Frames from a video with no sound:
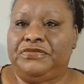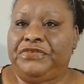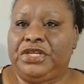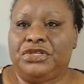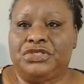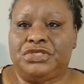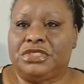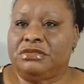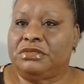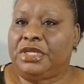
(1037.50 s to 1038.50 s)
vendors
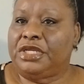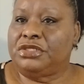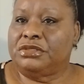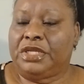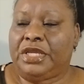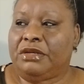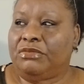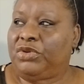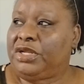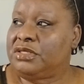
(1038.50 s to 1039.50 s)

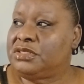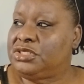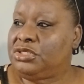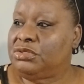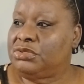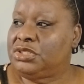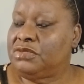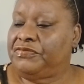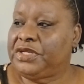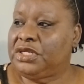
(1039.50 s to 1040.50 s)
and what else does she do? She
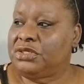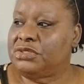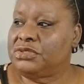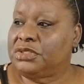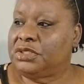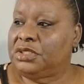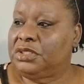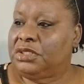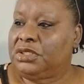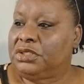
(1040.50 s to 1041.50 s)
do vendors.
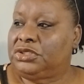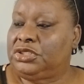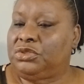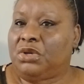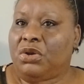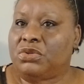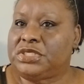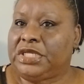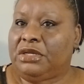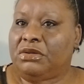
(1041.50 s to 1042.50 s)
She do
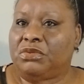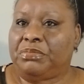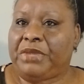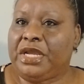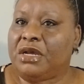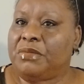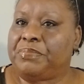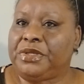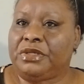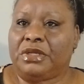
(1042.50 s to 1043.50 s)
wholesale with
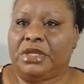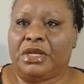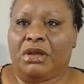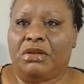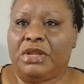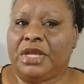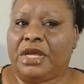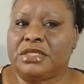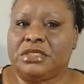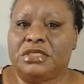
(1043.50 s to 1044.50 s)
makeup and all that
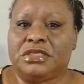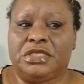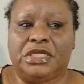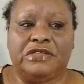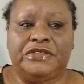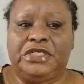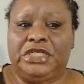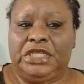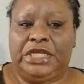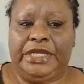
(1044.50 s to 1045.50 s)
kind of good stuff.
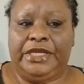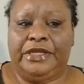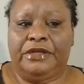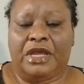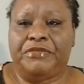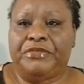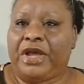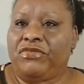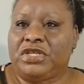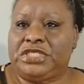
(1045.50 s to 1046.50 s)
And
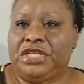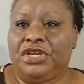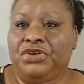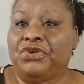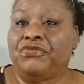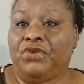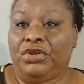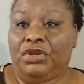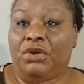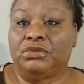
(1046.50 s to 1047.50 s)
I watched that young girl
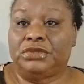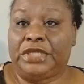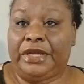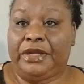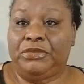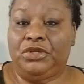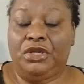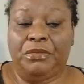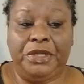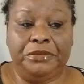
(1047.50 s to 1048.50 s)
for a long time.
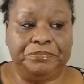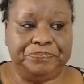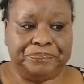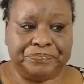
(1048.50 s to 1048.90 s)
You hear me?